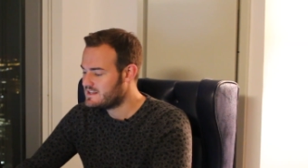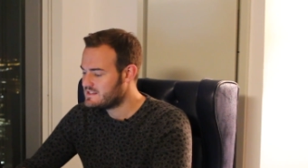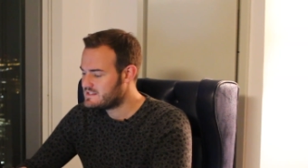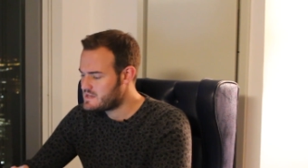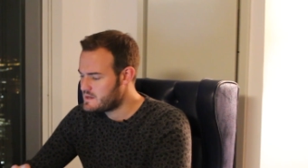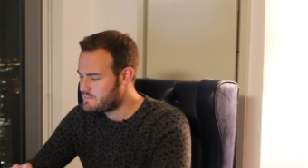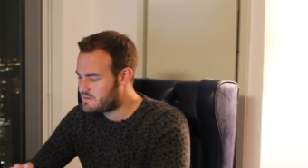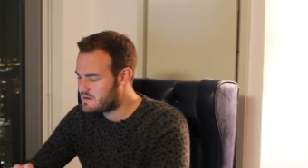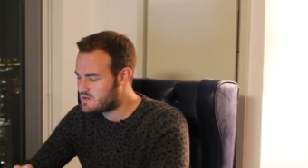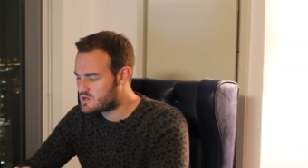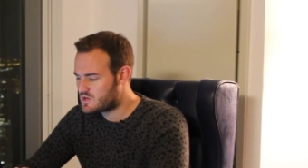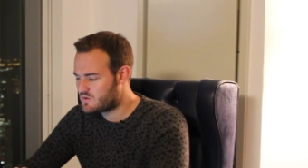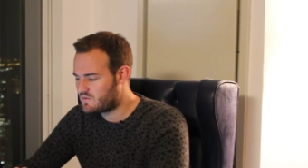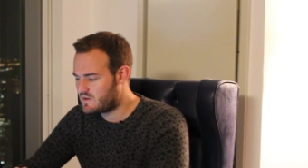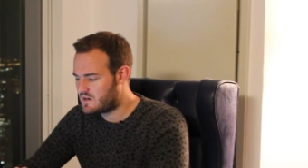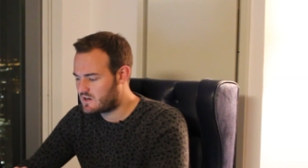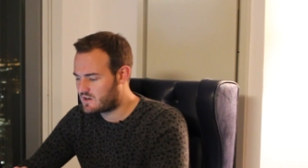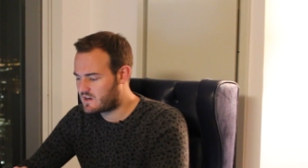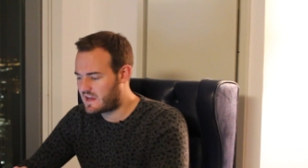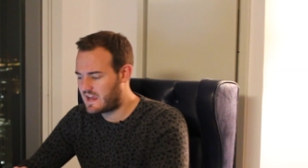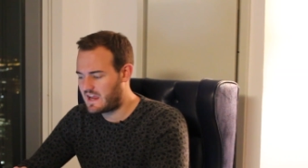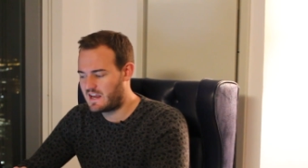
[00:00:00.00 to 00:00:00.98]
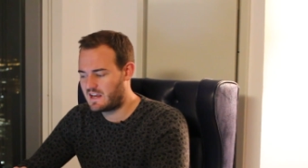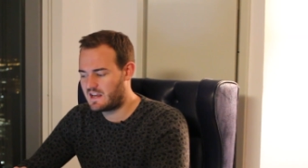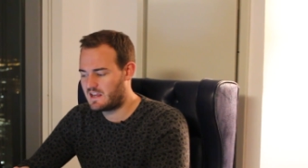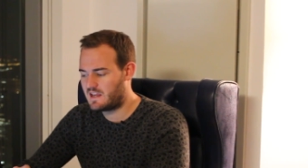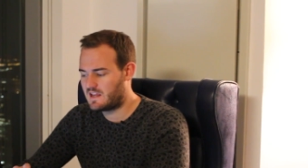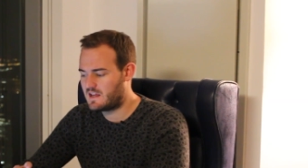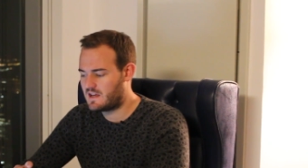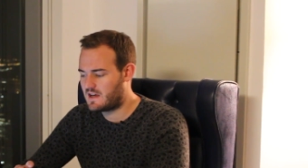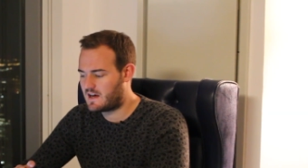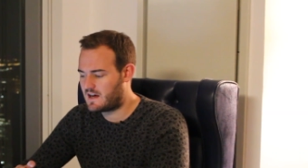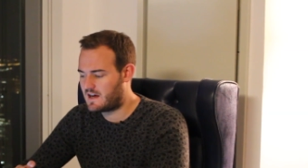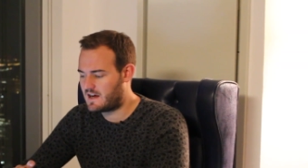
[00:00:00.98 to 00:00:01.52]
T P G reader
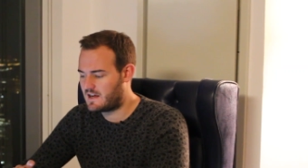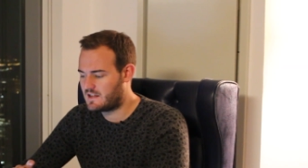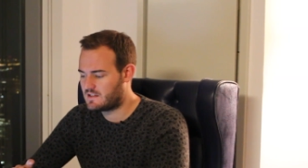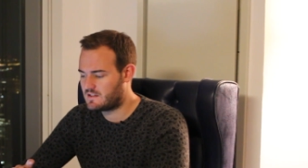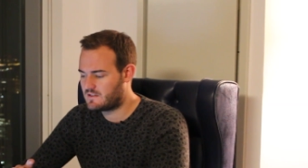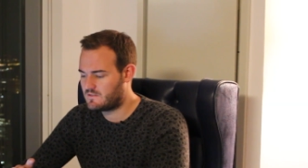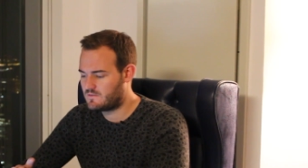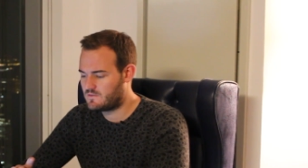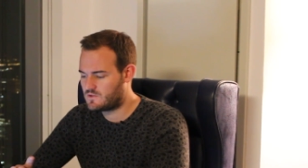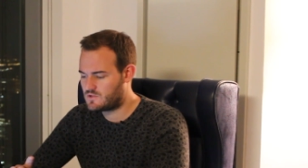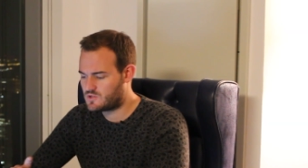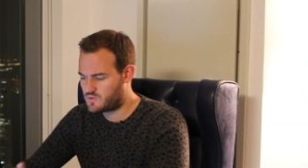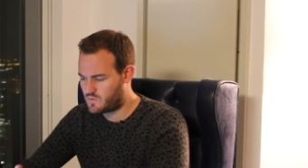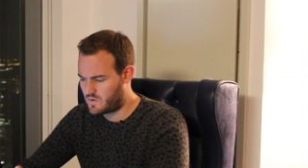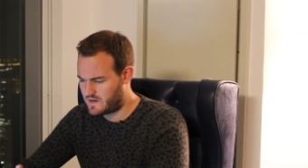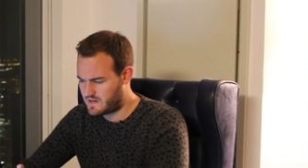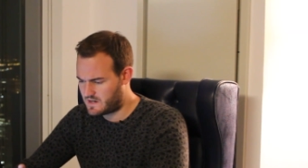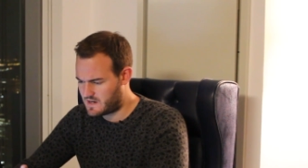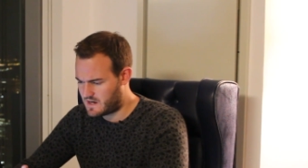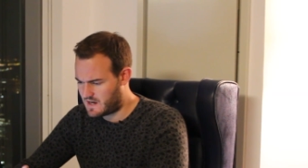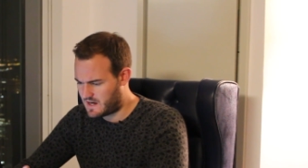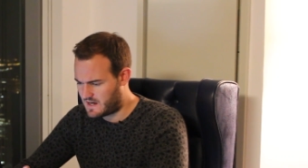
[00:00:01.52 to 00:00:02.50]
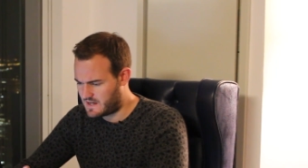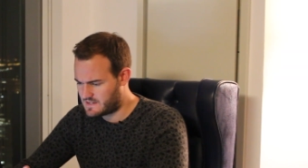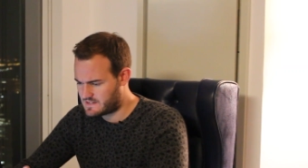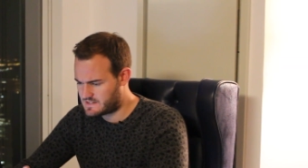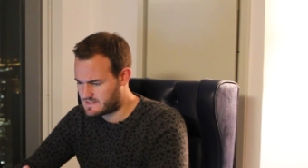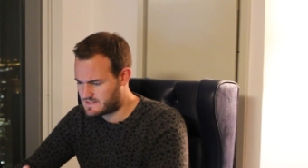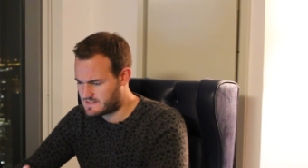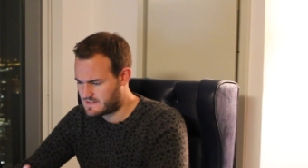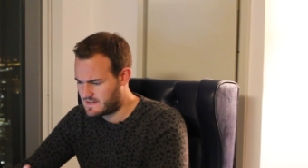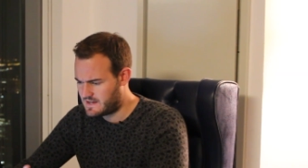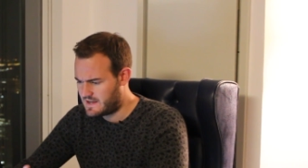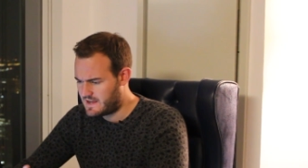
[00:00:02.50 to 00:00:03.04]
Katie uh, tweeted
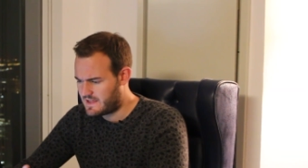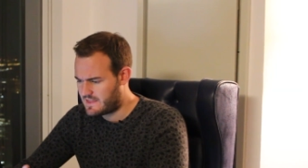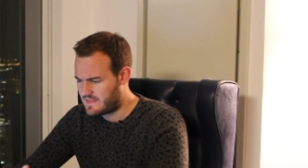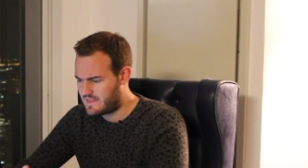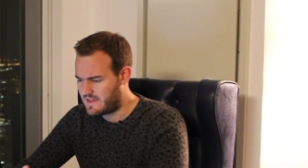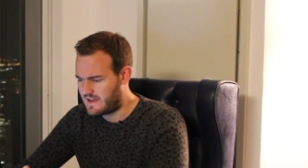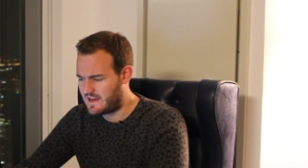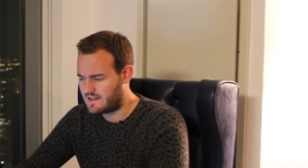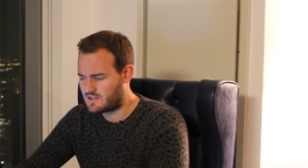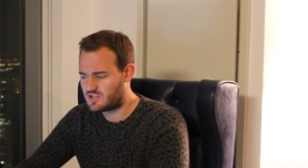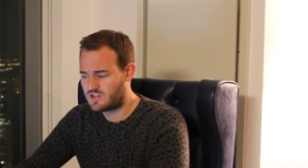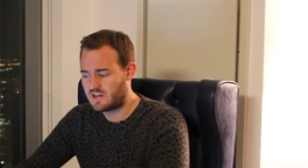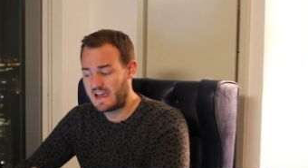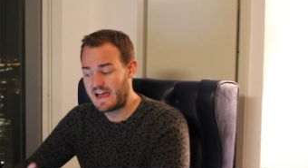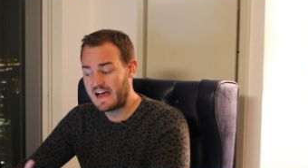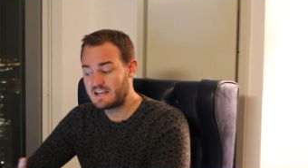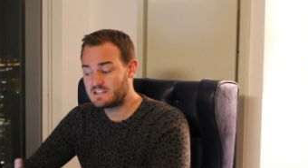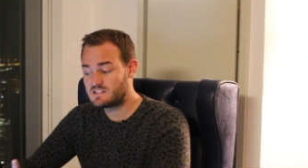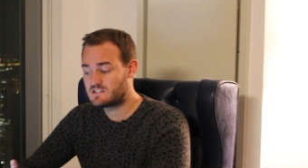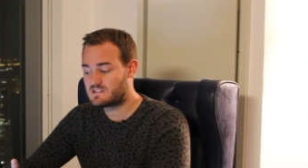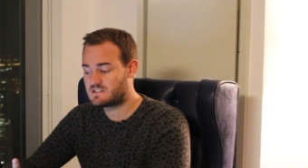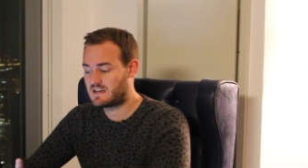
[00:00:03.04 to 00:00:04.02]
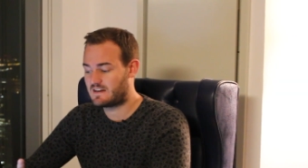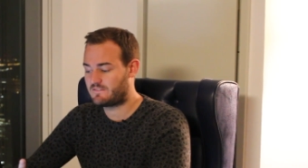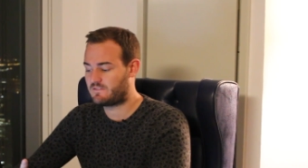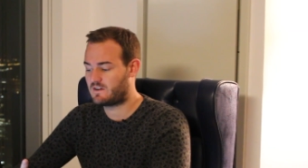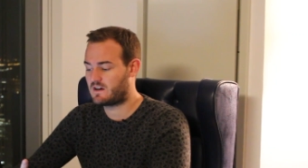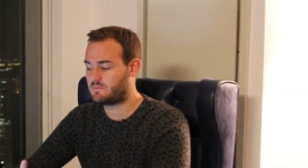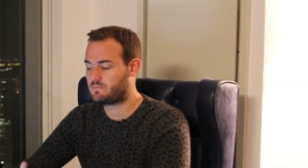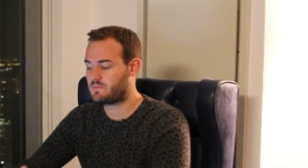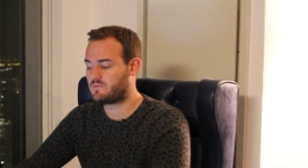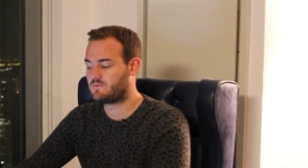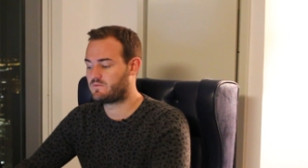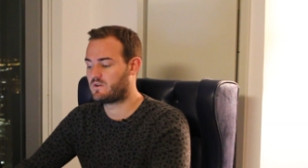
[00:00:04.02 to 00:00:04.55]
us that she has a
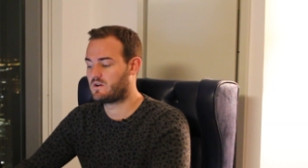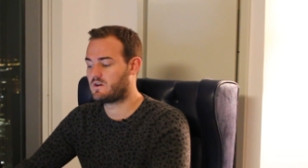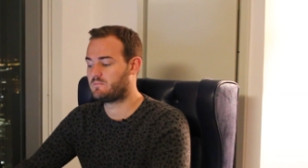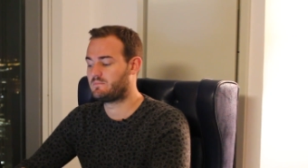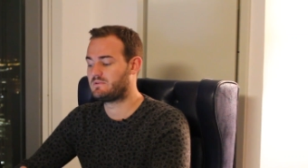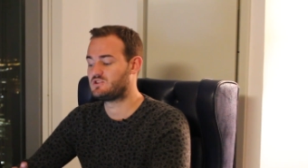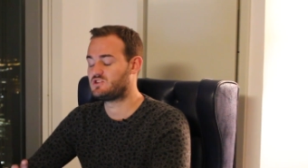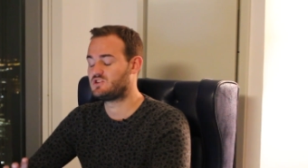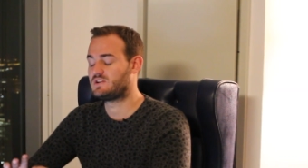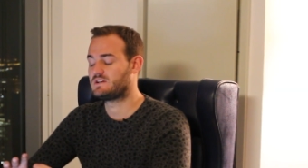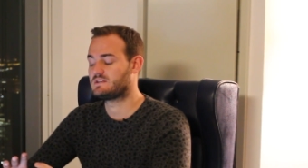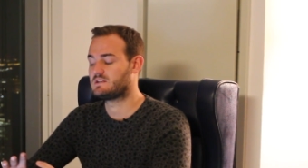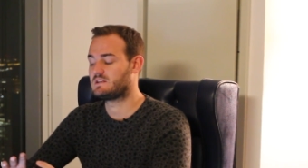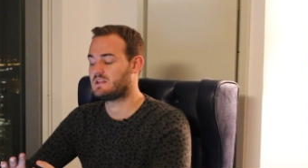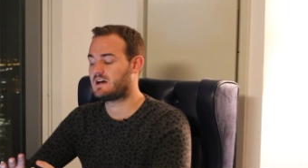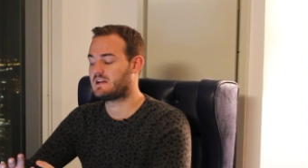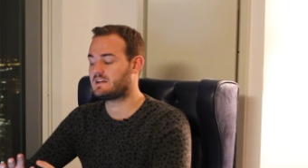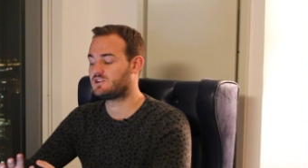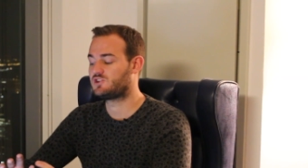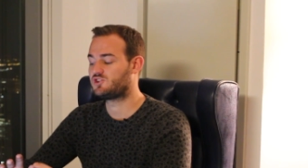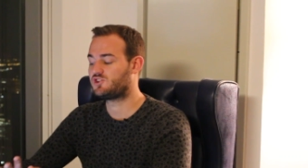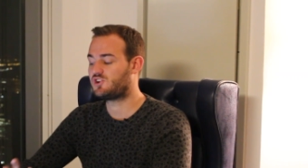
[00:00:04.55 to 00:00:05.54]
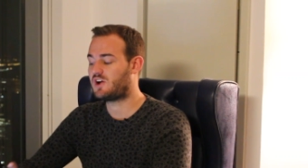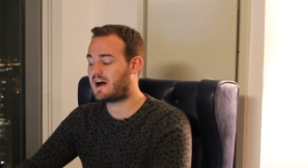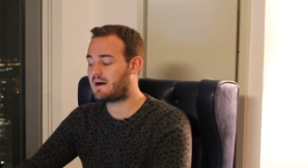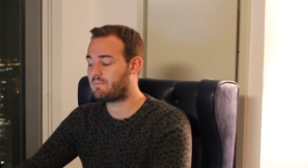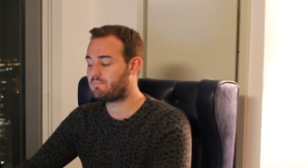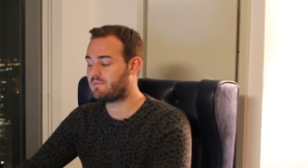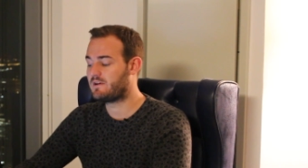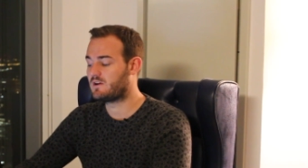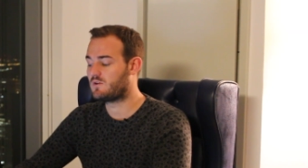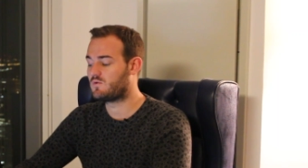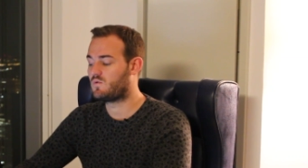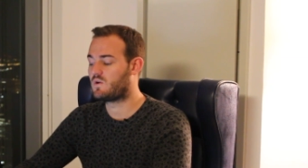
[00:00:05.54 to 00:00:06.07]
Sapphire Preferred, but she does a lot of
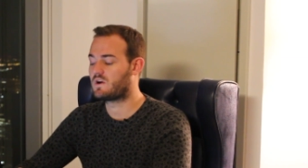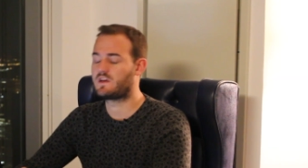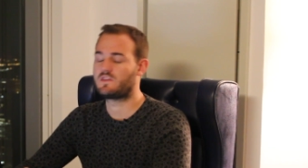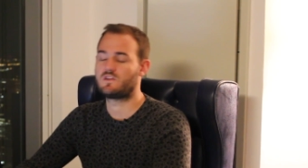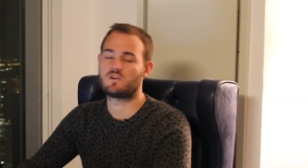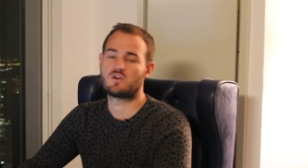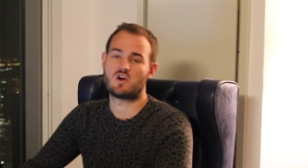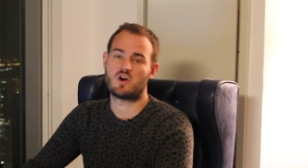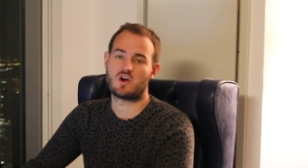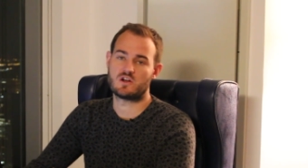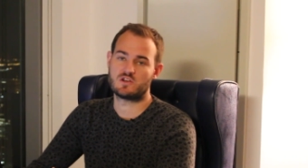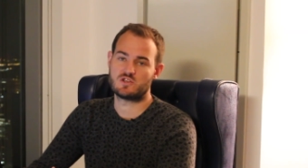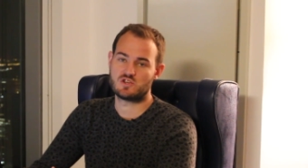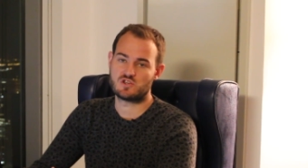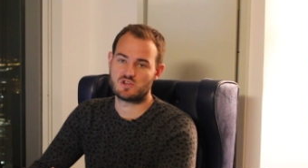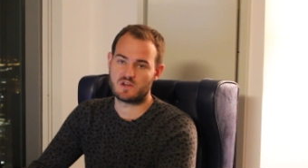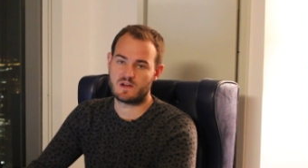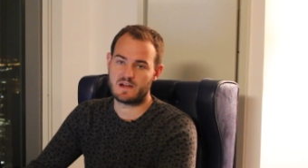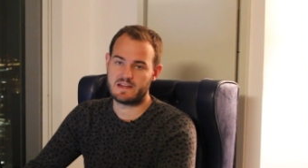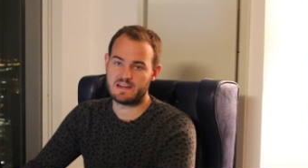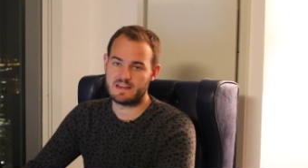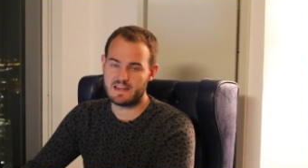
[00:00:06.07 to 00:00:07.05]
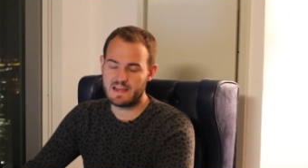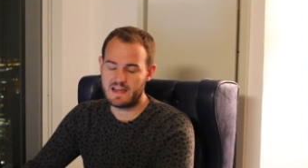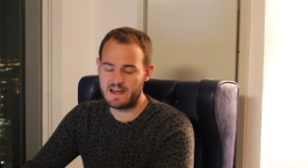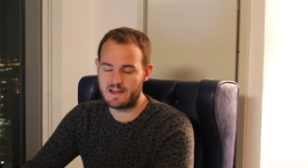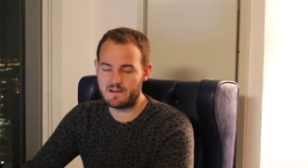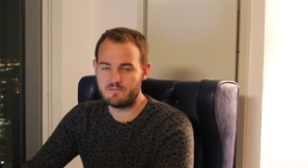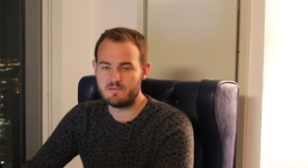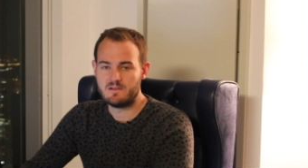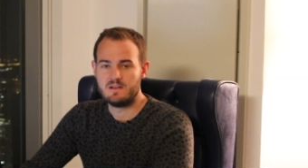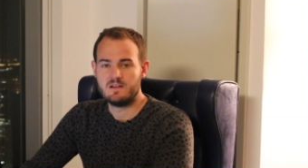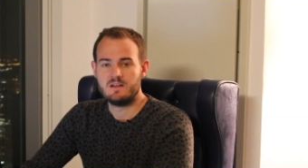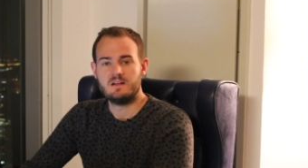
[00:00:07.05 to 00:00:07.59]
shopping. What other cards should I
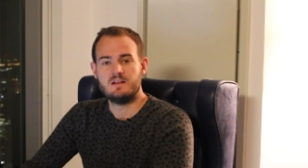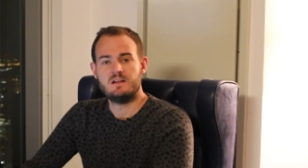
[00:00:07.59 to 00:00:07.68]
get?